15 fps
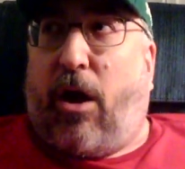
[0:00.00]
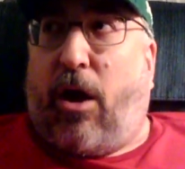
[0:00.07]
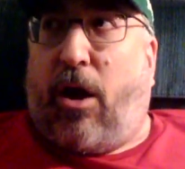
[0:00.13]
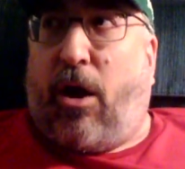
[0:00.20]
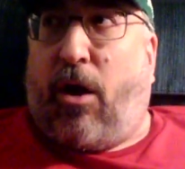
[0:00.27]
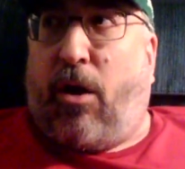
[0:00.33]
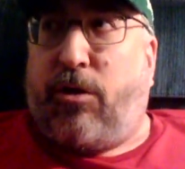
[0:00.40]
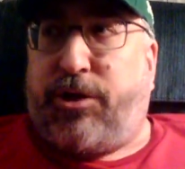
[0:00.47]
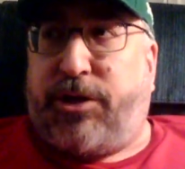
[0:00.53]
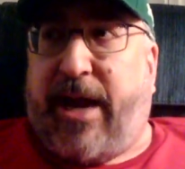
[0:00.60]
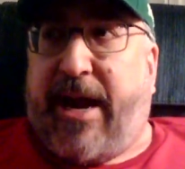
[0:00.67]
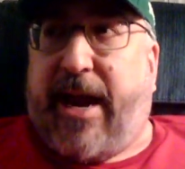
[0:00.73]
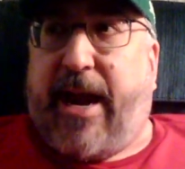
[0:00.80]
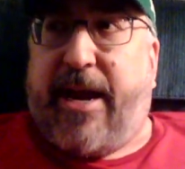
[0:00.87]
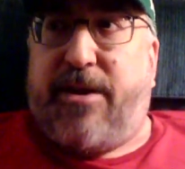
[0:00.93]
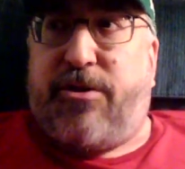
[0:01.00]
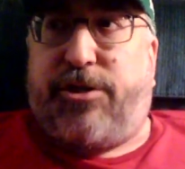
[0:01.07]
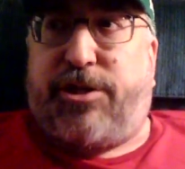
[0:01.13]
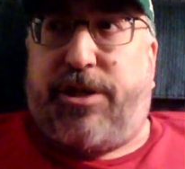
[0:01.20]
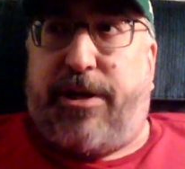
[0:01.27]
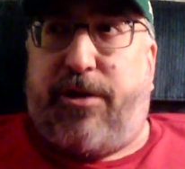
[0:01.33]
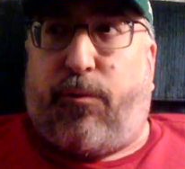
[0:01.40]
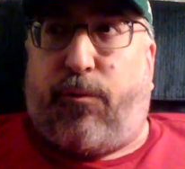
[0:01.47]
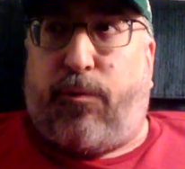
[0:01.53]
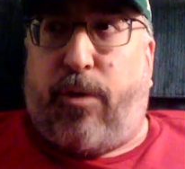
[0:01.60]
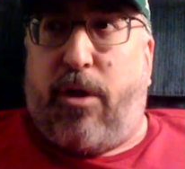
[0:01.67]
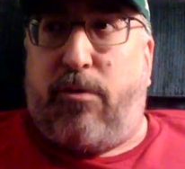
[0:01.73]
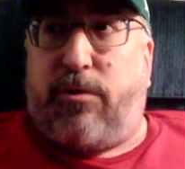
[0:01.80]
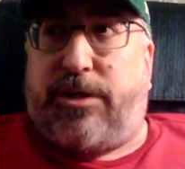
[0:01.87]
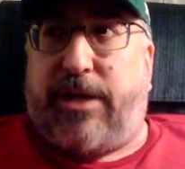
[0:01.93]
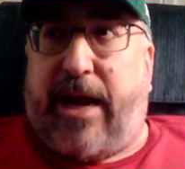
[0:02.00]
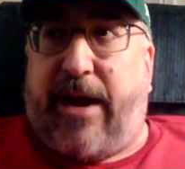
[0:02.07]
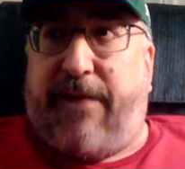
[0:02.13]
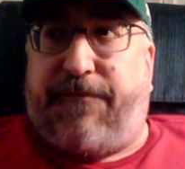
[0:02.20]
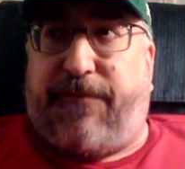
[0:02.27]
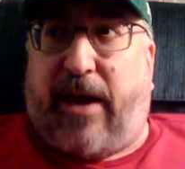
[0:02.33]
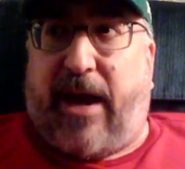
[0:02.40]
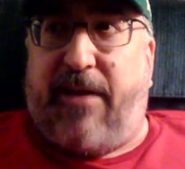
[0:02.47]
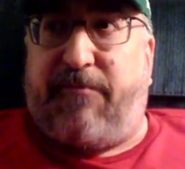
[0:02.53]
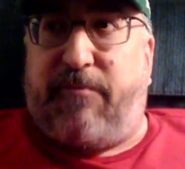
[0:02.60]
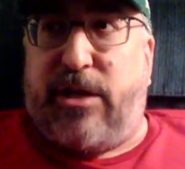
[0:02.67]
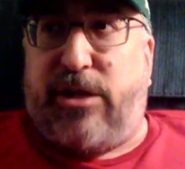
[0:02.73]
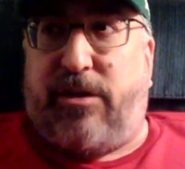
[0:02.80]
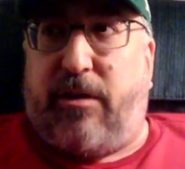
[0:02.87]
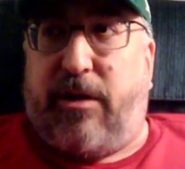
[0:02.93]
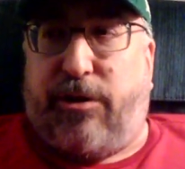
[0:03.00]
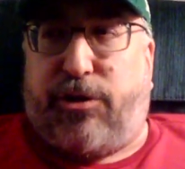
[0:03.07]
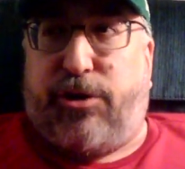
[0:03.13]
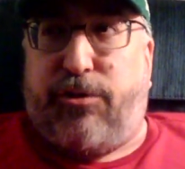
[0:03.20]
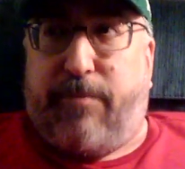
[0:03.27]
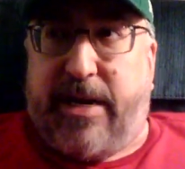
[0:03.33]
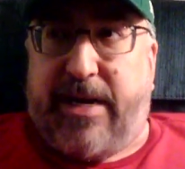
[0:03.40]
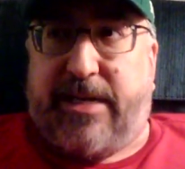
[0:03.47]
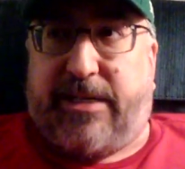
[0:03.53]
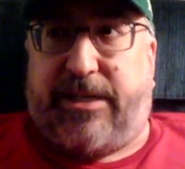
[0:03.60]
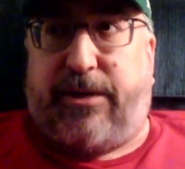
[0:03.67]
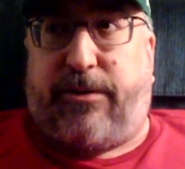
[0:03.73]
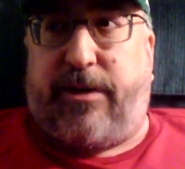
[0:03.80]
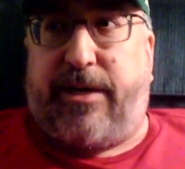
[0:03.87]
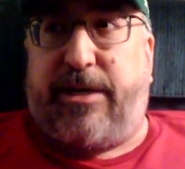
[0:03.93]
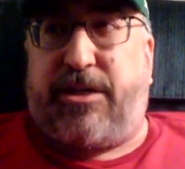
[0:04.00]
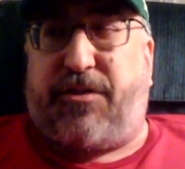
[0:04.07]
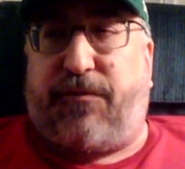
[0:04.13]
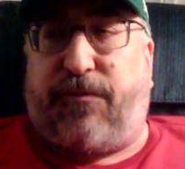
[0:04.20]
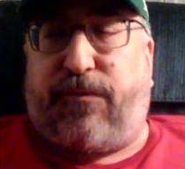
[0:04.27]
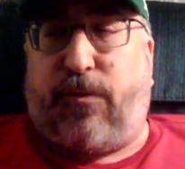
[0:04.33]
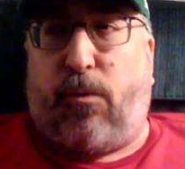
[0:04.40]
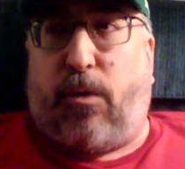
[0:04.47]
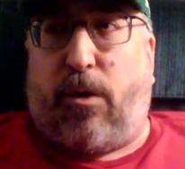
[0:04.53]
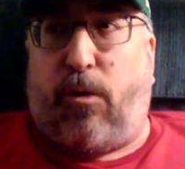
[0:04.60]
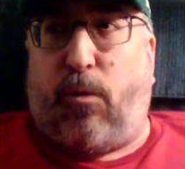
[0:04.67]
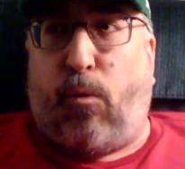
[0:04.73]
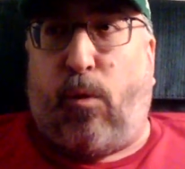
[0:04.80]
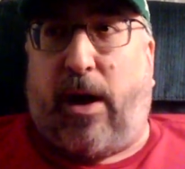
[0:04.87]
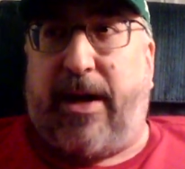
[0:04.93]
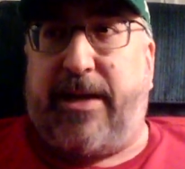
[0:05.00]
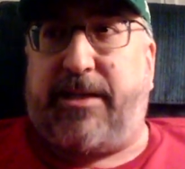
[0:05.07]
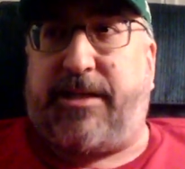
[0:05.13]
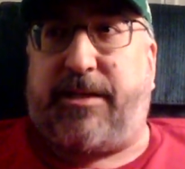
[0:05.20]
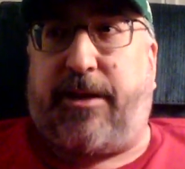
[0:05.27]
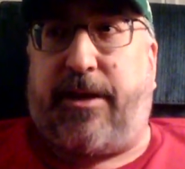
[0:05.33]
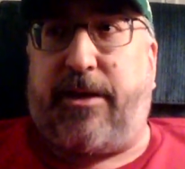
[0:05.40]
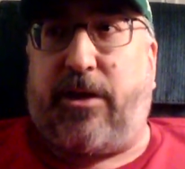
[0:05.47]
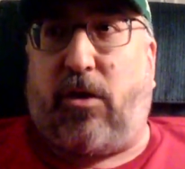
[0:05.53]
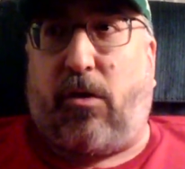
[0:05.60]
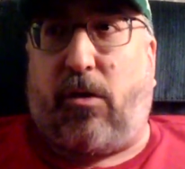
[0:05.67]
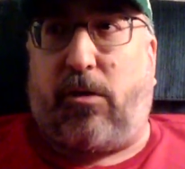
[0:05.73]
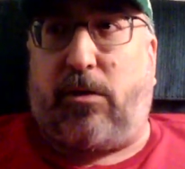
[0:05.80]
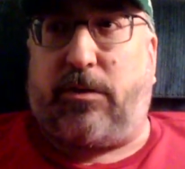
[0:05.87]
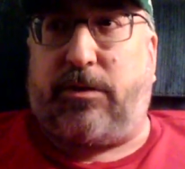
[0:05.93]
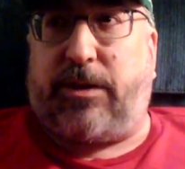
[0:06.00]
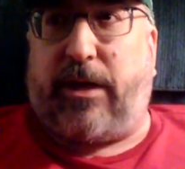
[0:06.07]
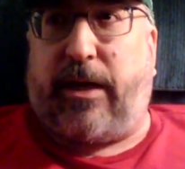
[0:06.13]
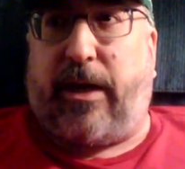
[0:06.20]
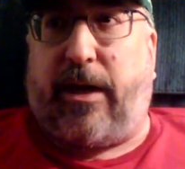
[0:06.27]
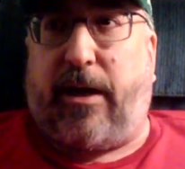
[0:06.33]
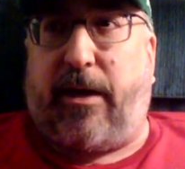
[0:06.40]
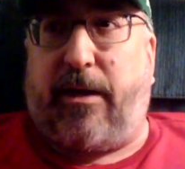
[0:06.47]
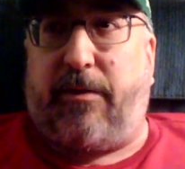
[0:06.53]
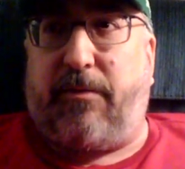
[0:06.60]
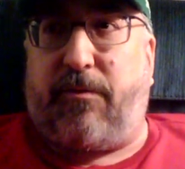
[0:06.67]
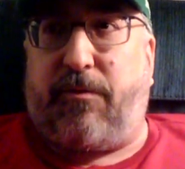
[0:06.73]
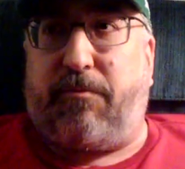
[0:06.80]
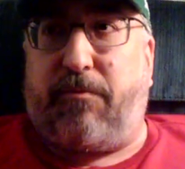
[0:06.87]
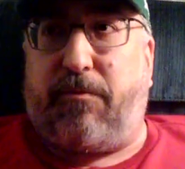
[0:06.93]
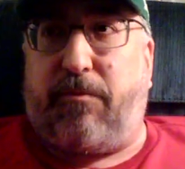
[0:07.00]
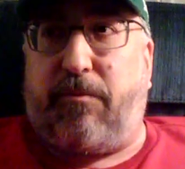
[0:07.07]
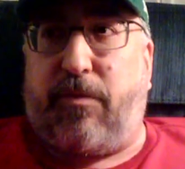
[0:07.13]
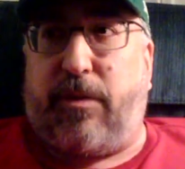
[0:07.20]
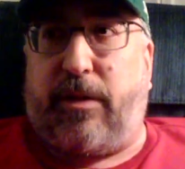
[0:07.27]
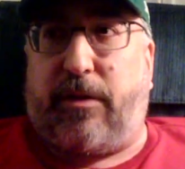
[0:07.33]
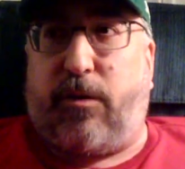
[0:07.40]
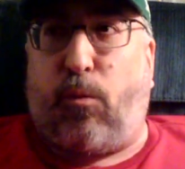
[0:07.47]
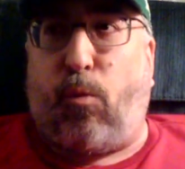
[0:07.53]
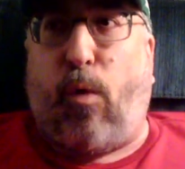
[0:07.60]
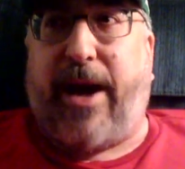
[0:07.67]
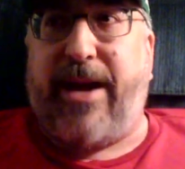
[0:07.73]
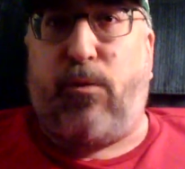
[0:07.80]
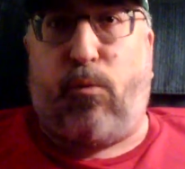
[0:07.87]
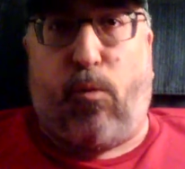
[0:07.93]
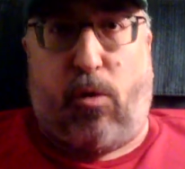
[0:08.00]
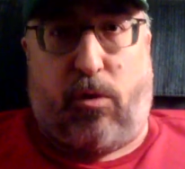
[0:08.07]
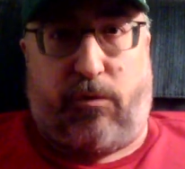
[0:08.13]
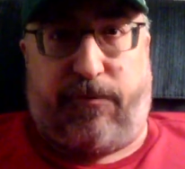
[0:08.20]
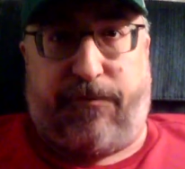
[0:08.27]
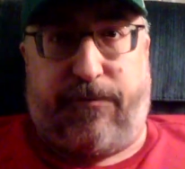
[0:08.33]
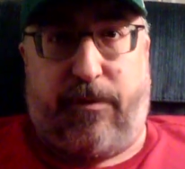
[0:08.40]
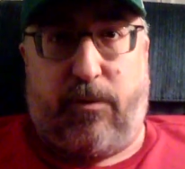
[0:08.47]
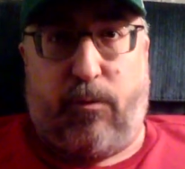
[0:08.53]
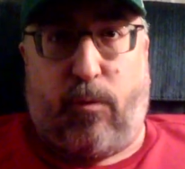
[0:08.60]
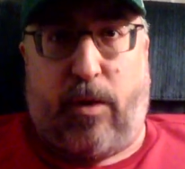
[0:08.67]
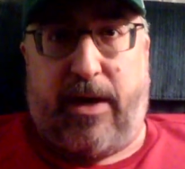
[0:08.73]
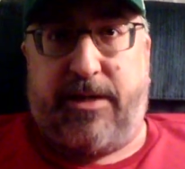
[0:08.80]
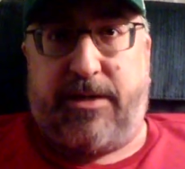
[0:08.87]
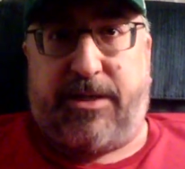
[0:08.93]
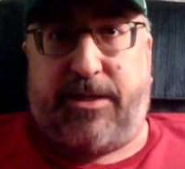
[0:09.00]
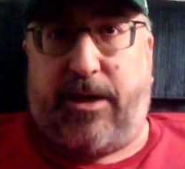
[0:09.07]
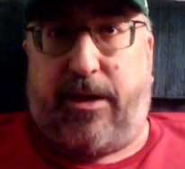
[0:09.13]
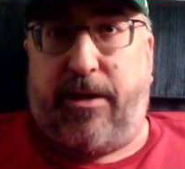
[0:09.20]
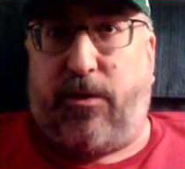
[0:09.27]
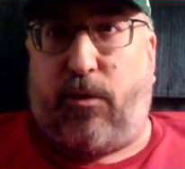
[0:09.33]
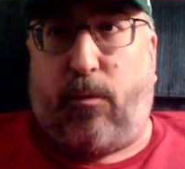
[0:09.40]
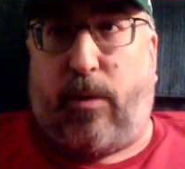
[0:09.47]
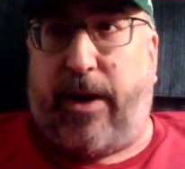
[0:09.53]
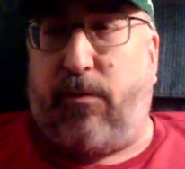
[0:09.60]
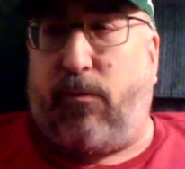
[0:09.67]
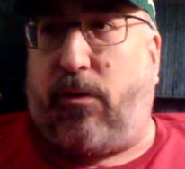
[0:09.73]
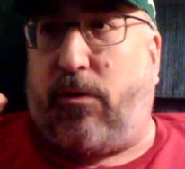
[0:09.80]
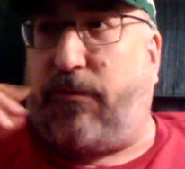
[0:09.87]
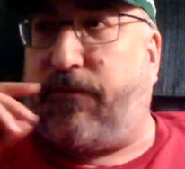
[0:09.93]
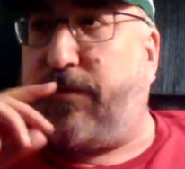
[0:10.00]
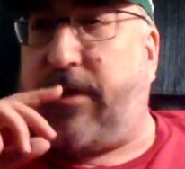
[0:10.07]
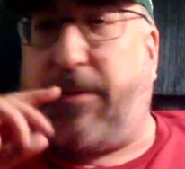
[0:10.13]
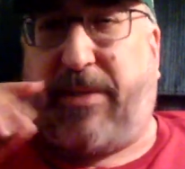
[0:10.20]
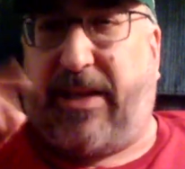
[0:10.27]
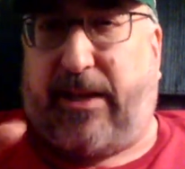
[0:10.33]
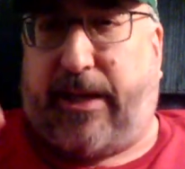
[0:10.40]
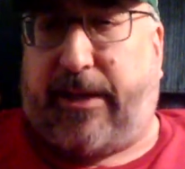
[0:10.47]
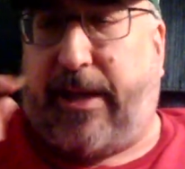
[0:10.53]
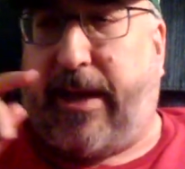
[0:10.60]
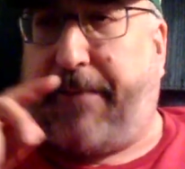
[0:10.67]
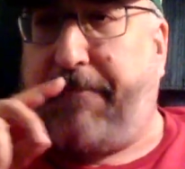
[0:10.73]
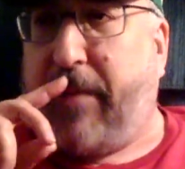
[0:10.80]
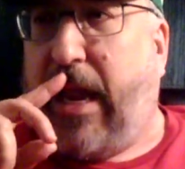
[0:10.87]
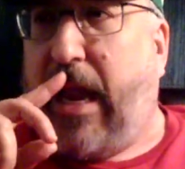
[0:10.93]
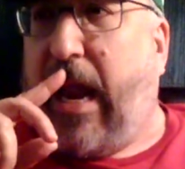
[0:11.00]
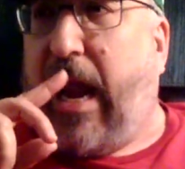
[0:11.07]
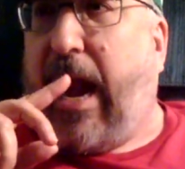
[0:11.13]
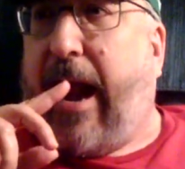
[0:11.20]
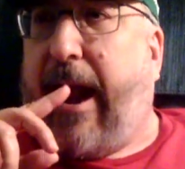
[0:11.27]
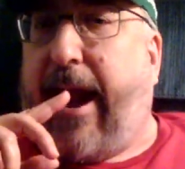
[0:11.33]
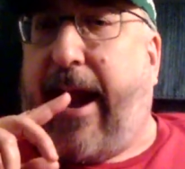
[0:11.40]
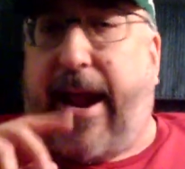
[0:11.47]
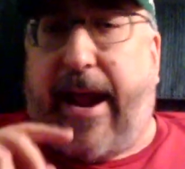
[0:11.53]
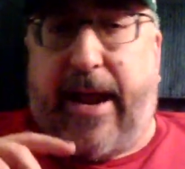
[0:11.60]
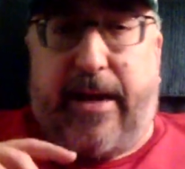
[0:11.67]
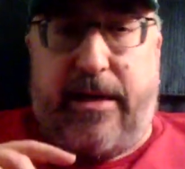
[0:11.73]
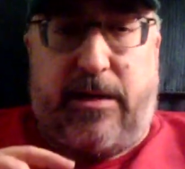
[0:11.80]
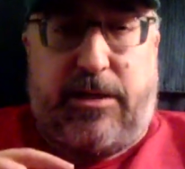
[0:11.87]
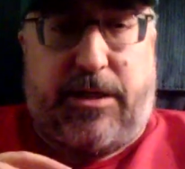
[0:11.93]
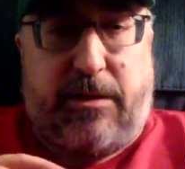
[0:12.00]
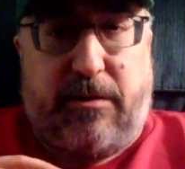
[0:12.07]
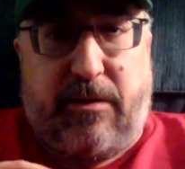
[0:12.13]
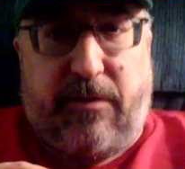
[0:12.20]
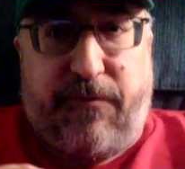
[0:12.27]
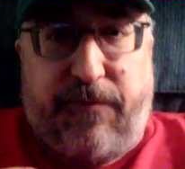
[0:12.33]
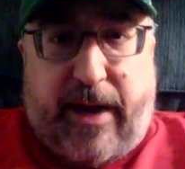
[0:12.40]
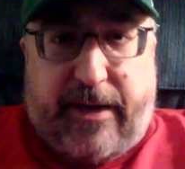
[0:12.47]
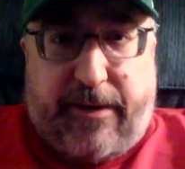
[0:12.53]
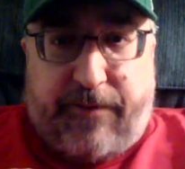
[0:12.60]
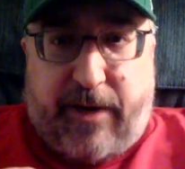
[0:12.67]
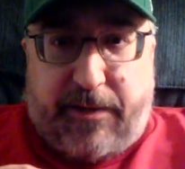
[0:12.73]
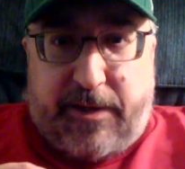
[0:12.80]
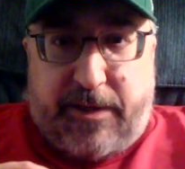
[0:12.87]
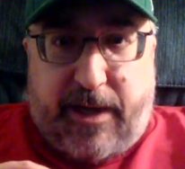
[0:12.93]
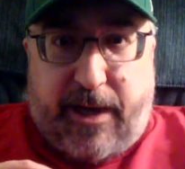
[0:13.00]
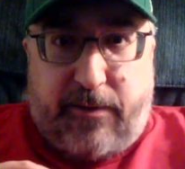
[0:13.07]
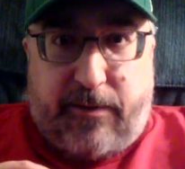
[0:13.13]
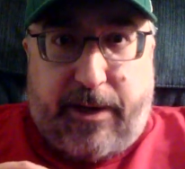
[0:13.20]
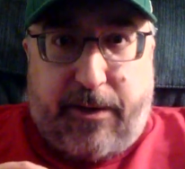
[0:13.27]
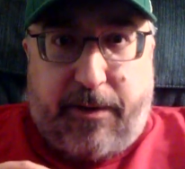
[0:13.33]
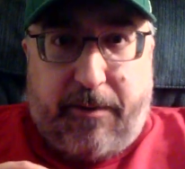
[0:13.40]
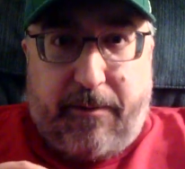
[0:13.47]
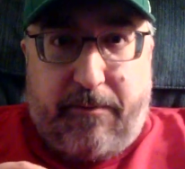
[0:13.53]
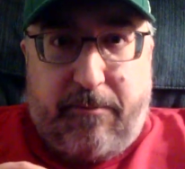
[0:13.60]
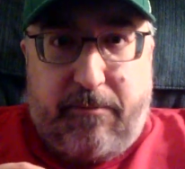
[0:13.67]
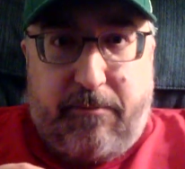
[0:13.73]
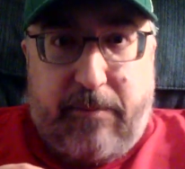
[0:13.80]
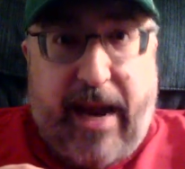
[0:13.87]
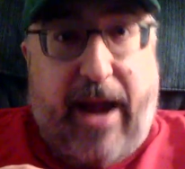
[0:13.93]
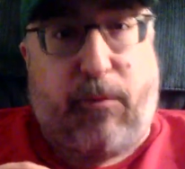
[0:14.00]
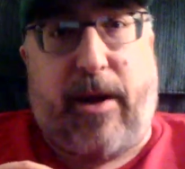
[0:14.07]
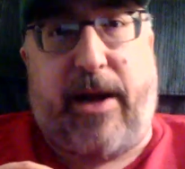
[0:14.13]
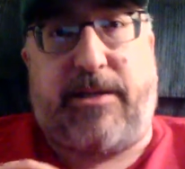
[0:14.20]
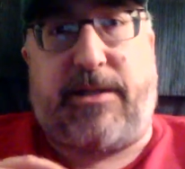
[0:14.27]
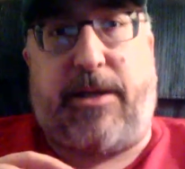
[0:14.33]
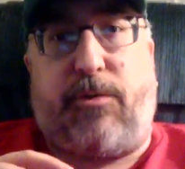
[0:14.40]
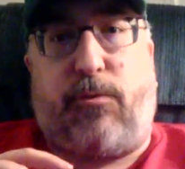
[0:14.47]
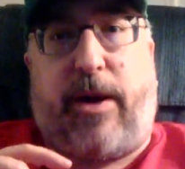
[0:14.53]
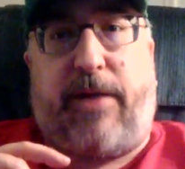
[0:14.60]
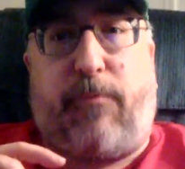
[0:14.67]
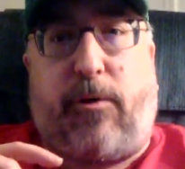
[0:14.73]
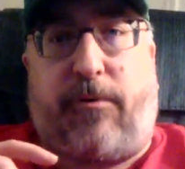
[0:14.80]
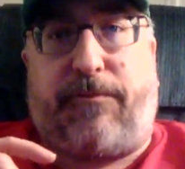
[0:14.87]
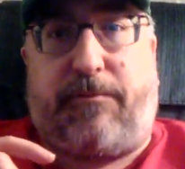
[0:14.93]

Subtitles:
Hoshea Anderson wrote a 5-issue miniseries for Wise Son called The White Wolf. Wise Son, The White Wolf, something like that. And, in fact, I've got the title here. Yeah, Wise Son, The White Wolf.